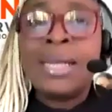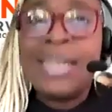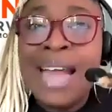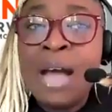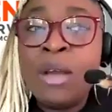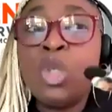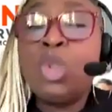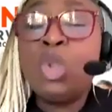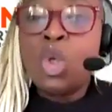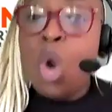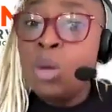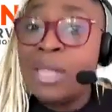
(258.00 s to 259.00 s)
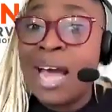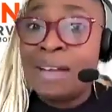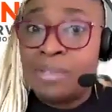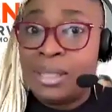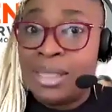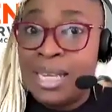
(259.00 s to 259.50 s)
Now, you don't
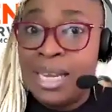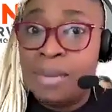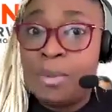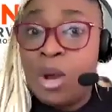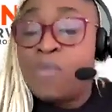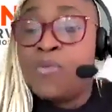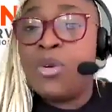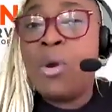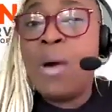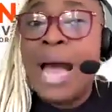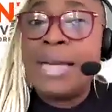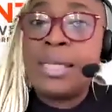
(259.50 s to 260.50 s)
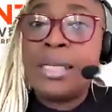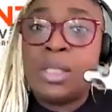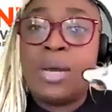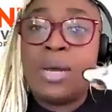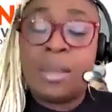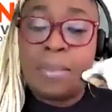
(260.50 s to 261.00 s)
have to take it, but if we don't add it to
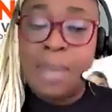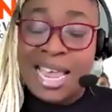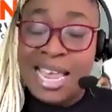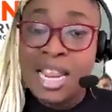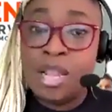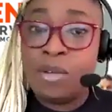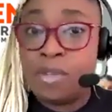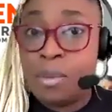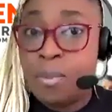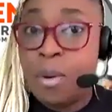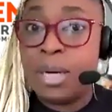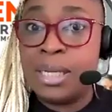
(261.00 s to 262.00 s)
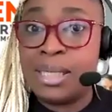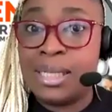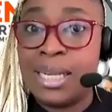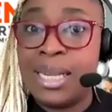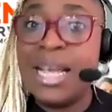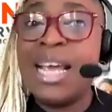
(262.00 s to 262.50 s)
you at the beginning of the
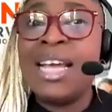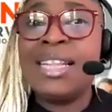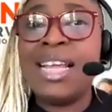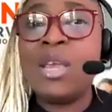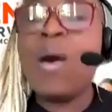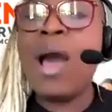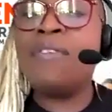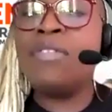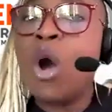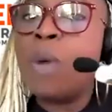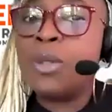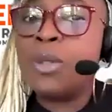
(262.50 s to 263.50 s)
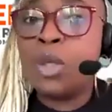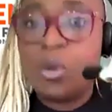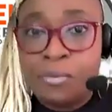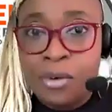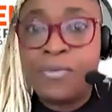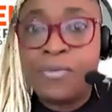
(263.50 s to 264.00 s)
policy, then you won't have the option
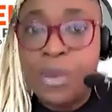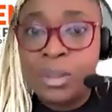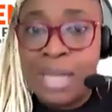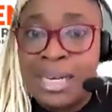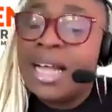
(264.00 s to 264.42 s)
of refusal.